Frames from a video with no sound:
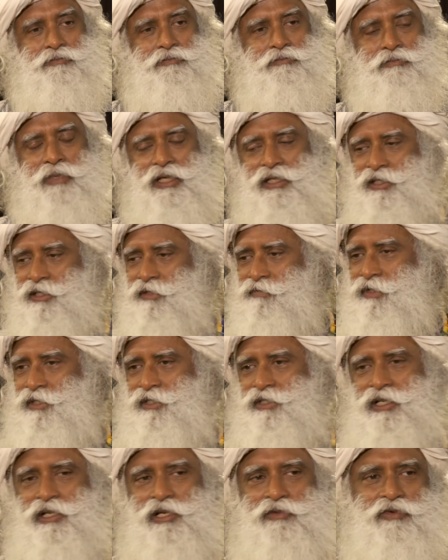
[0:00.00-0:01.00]
but she was
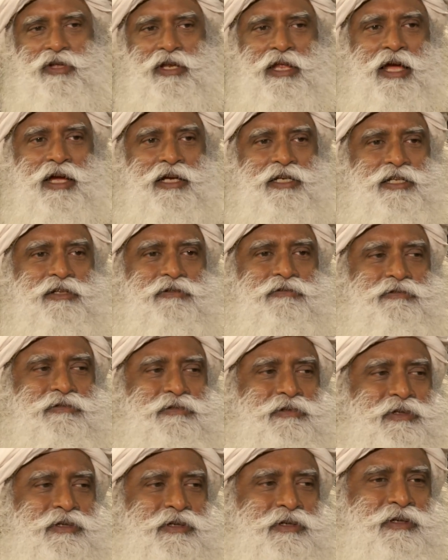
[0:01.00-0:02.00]
still very active.
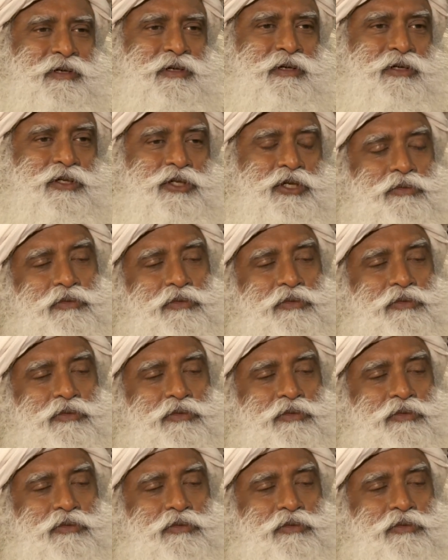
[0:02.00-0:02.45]
She